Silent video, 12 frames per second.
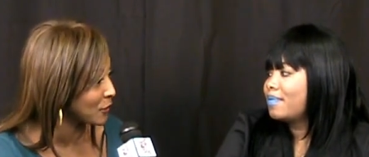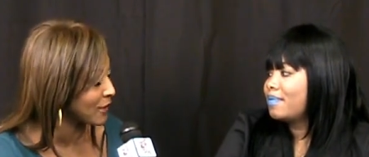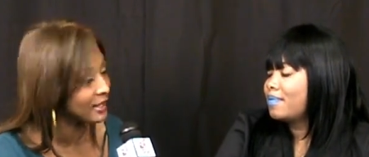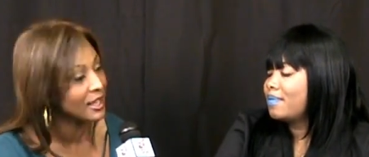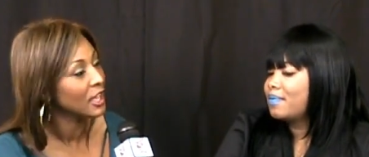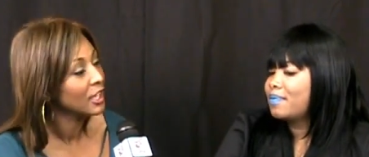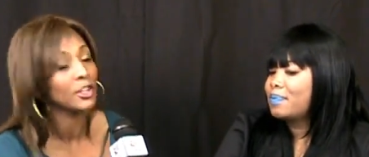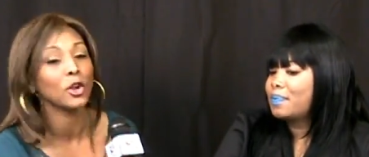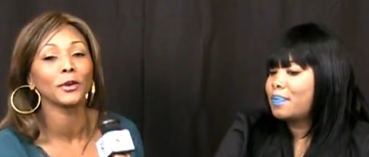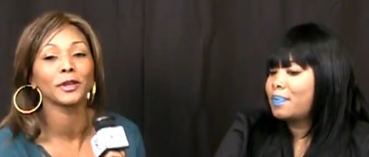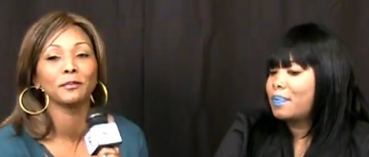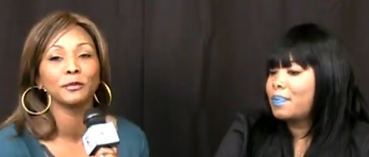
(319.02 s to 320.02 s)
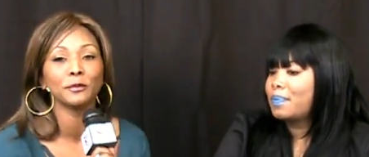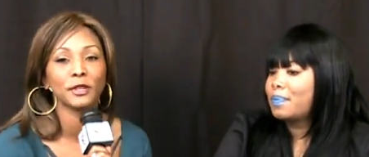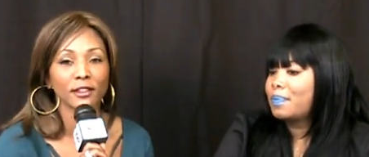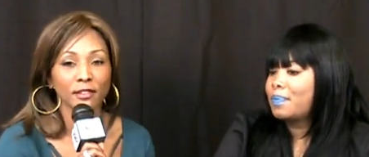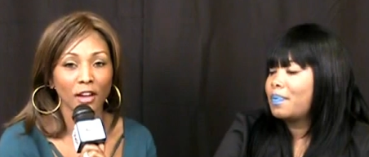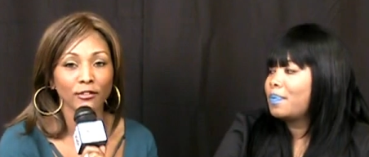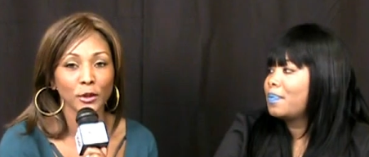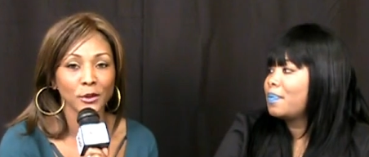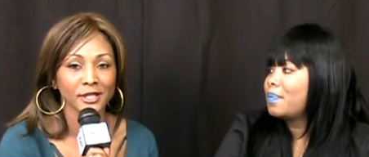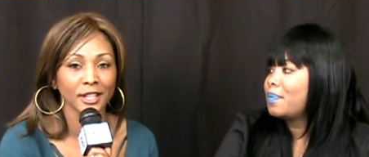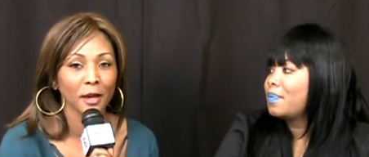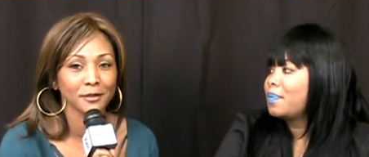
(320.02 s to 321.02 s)
Speaker 1: and, you know, give our
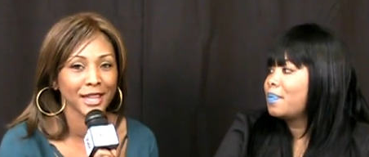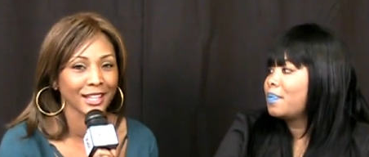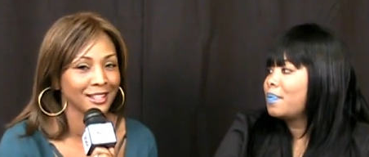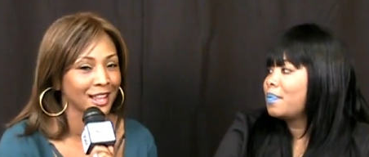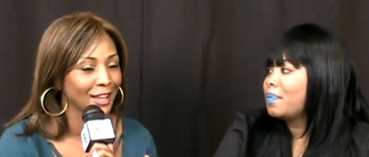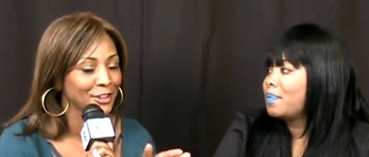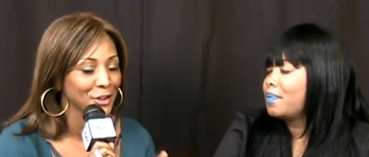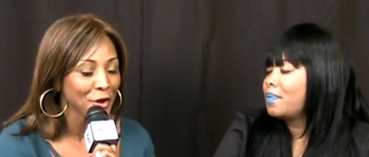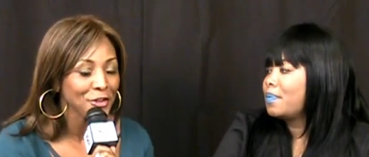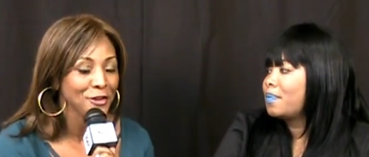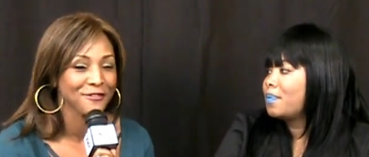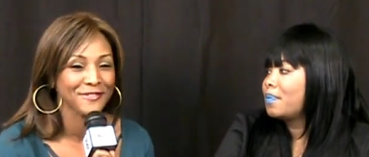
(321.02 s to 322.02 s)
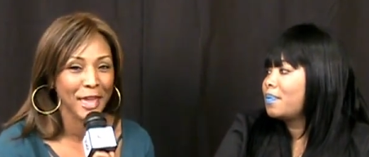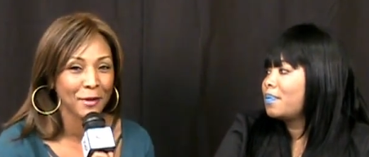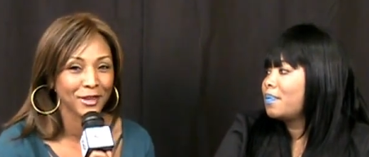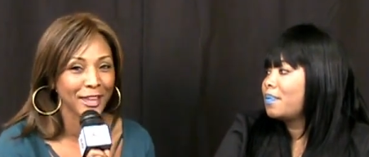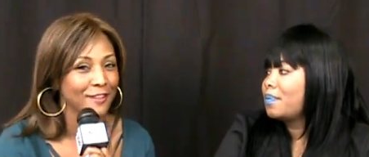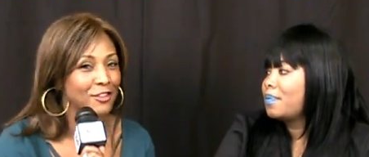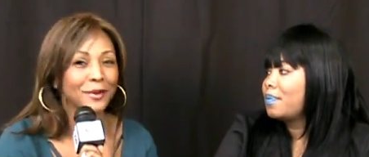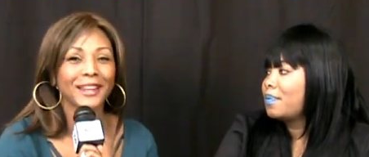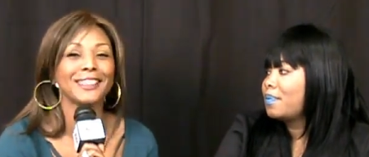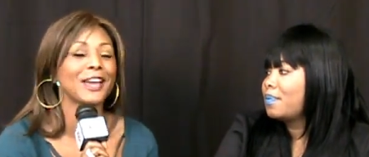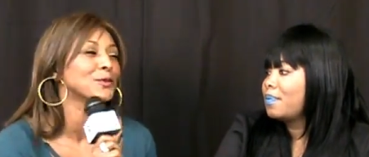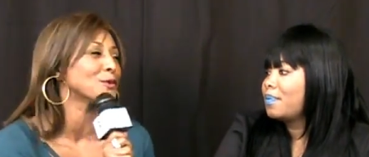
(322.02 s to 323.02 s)
viewers an update. And I know your family,
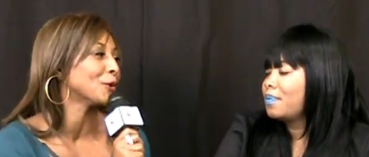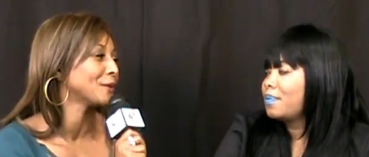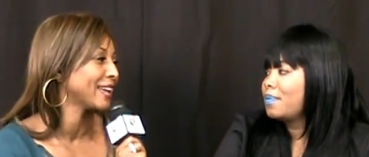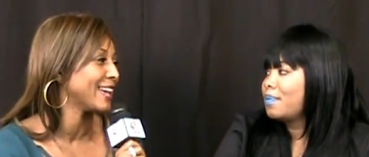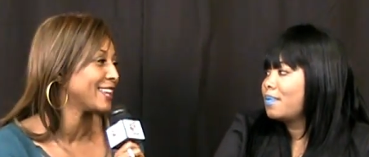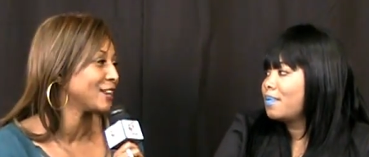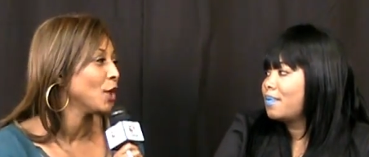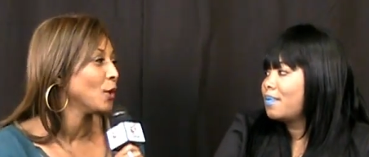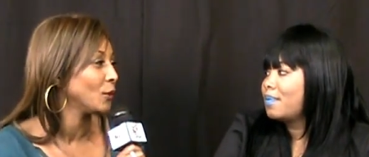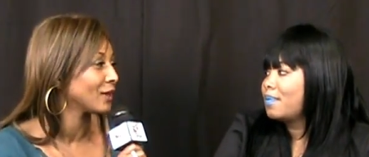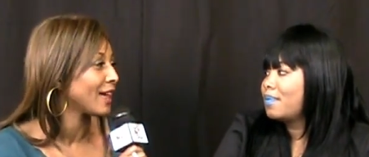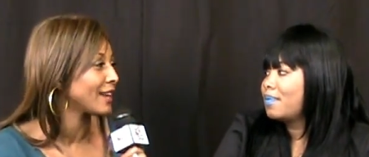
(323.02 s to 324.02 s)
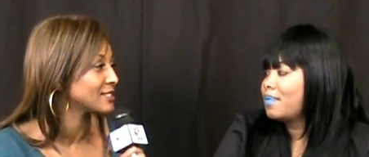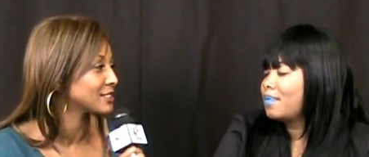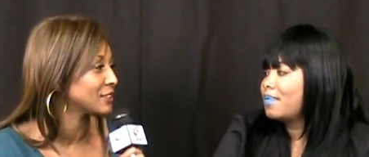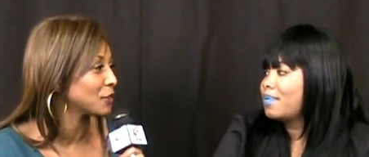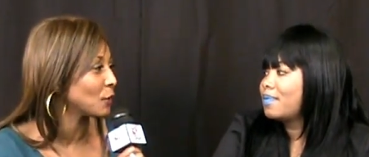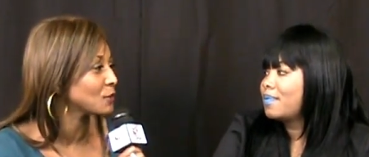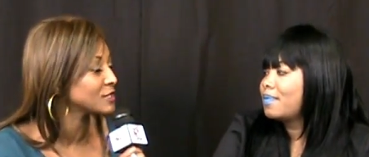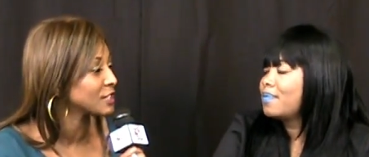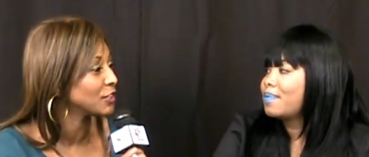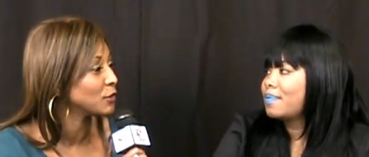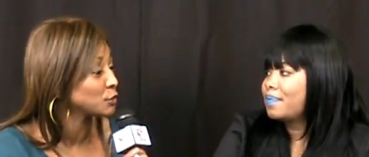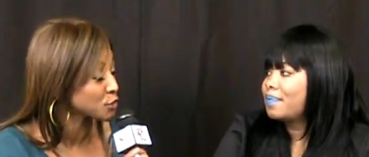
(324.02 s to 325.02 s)
everybody that wrote in, would like to, you know,
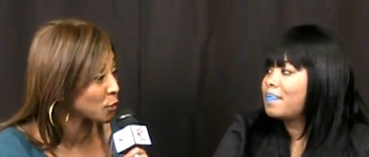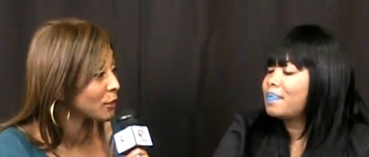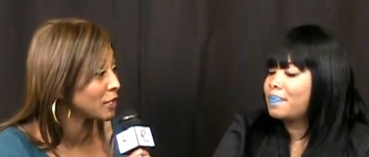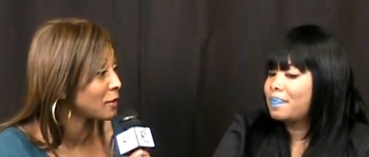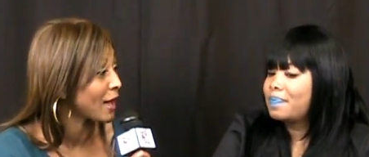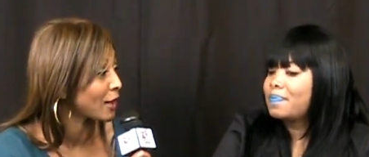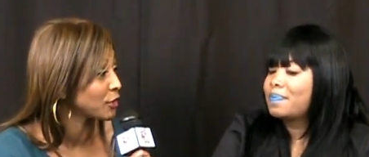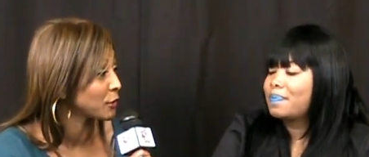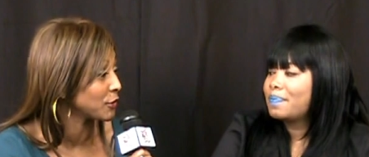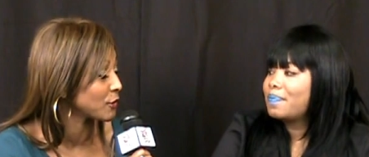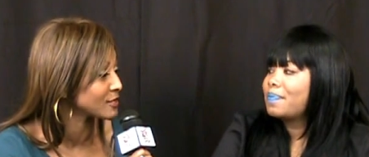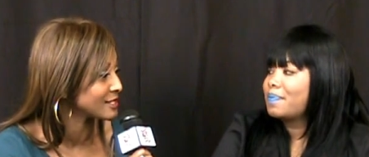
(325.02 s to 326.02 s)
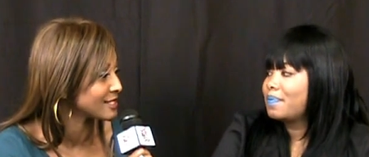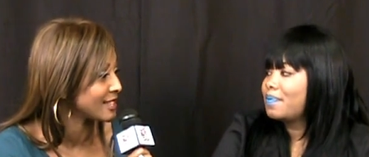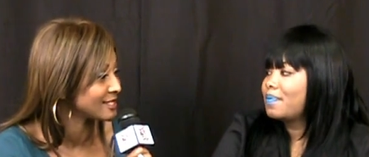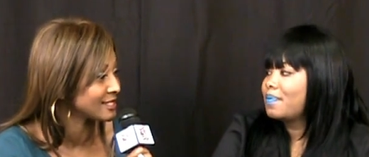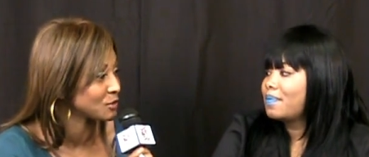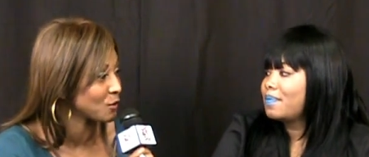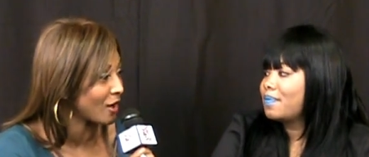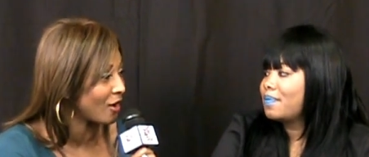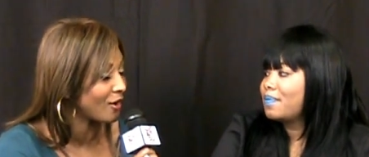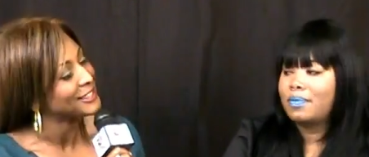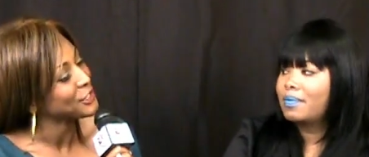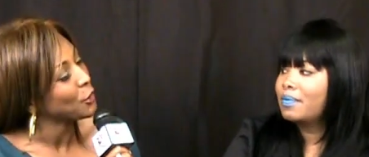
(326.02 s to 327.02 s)
see to read about you and your success as
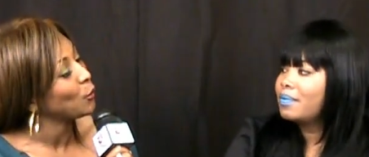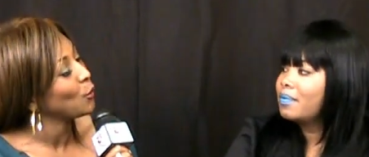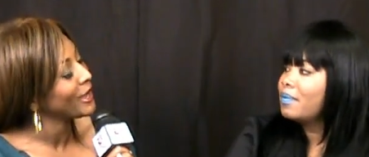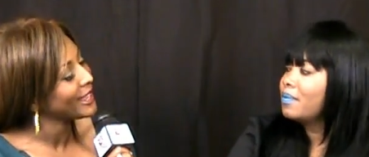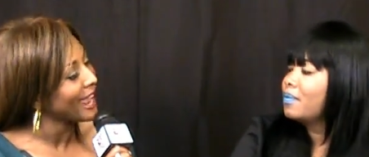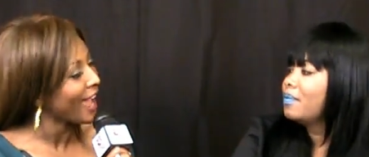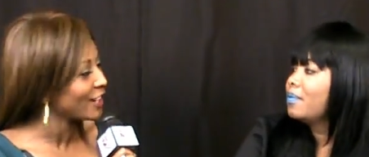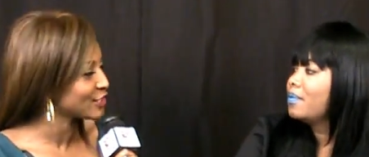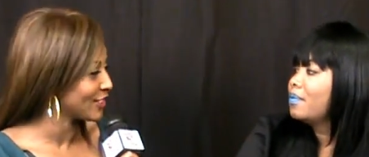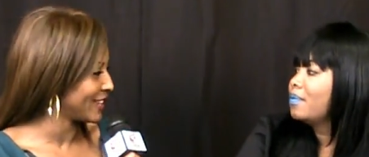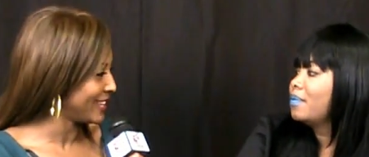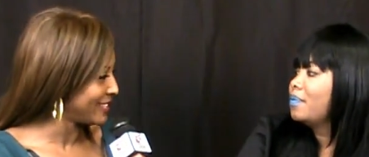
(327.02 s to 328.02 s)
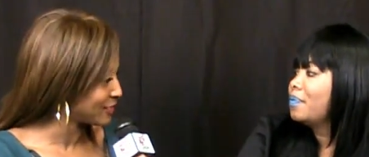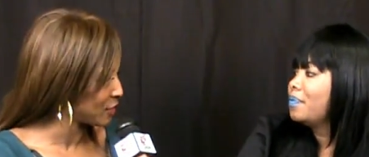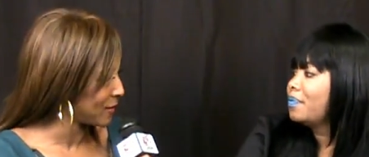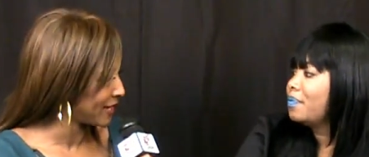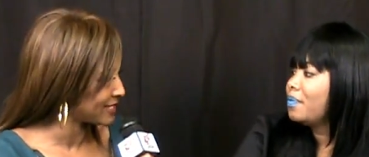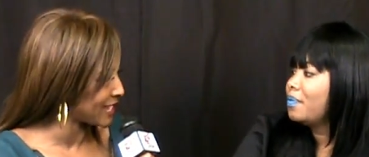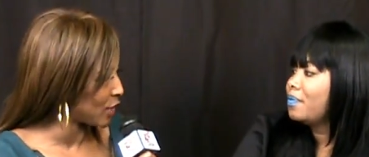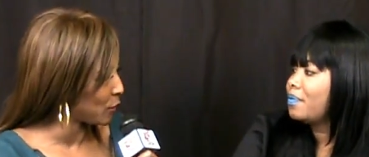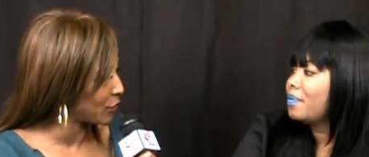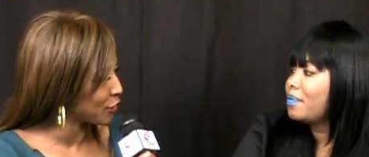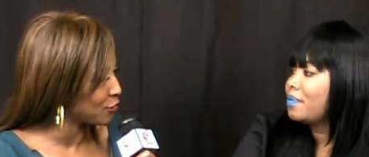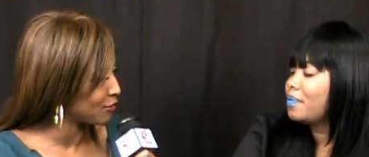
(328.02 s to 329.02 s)
well. So when actually is the big day?
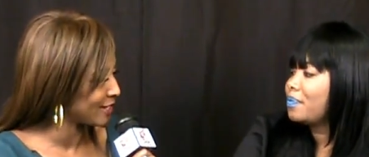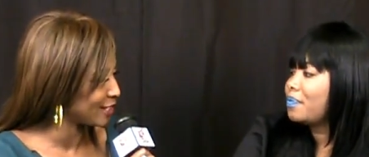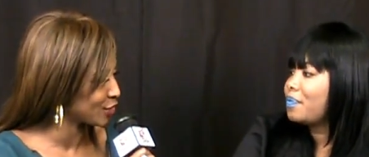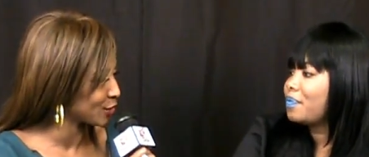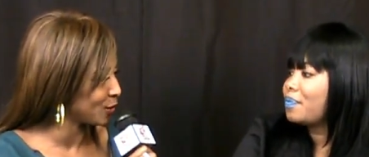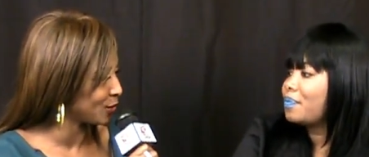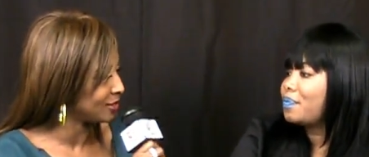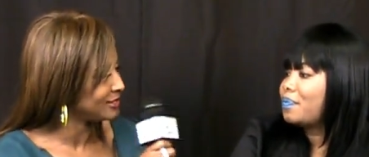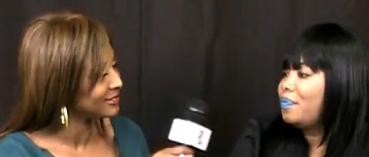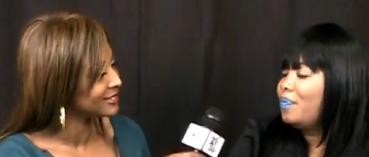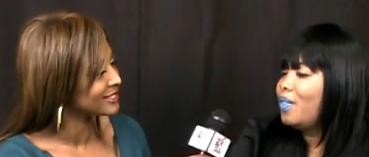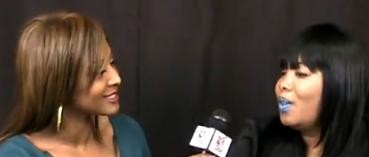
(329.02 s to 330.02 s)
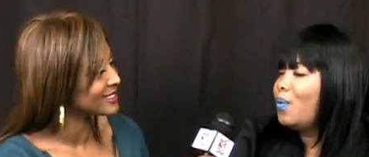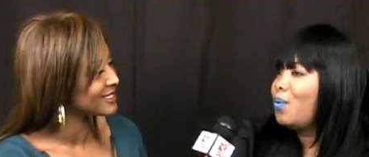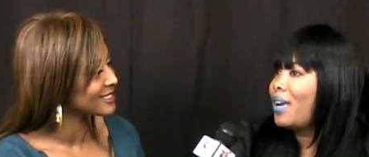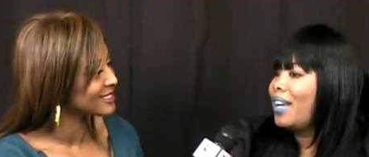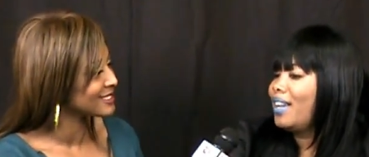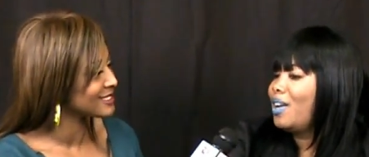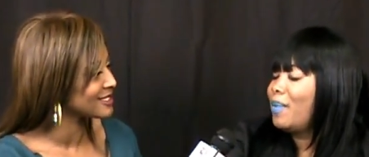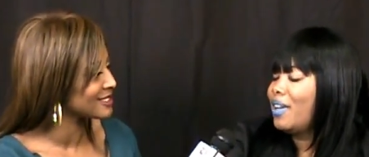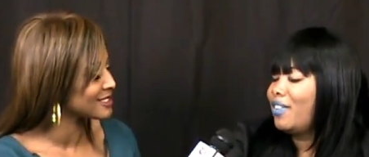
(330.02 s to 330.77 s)
When do you finish school?
Speaker 2: Right now, my